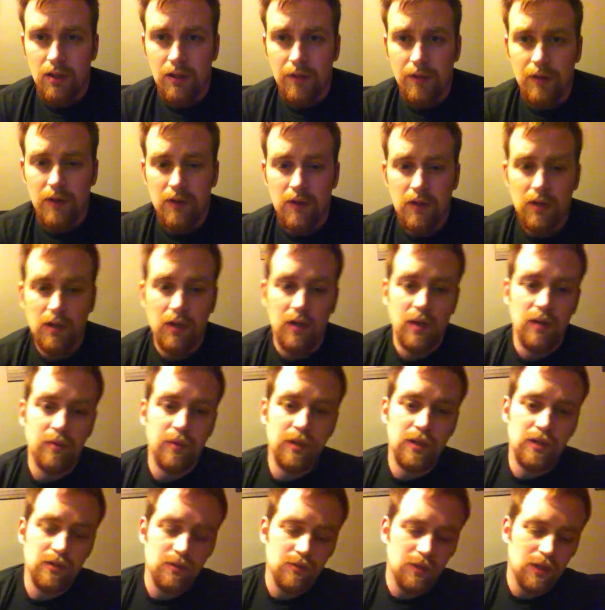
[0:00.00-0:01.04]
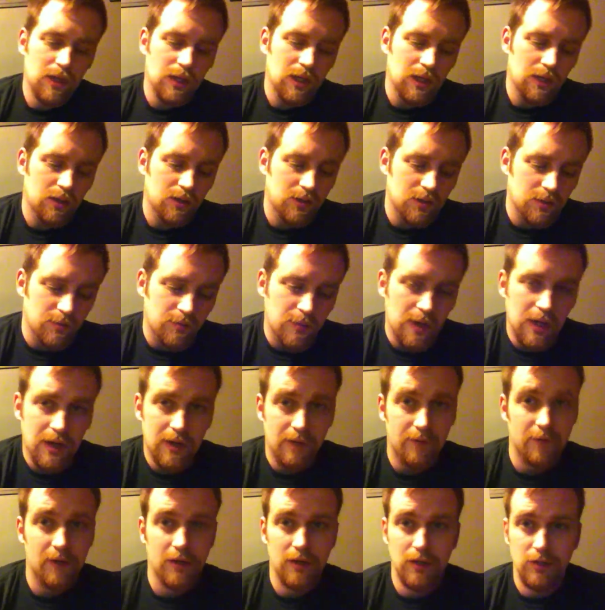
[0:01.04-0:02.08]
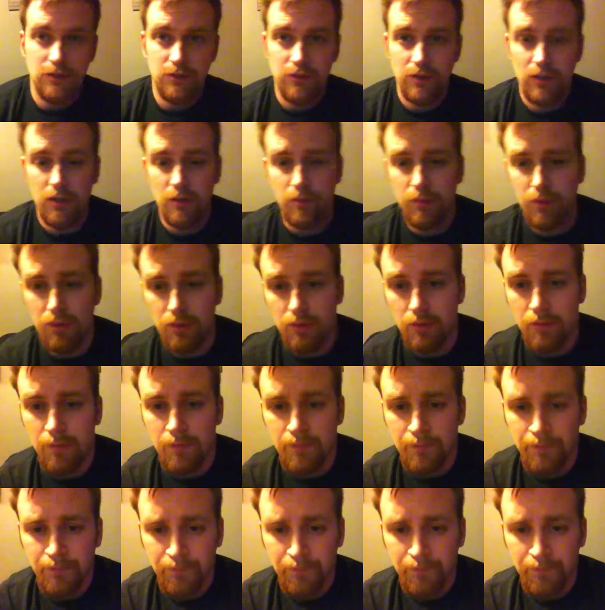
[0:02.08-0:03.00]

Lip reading: thing that you're going to be doing here to modify your trigger pull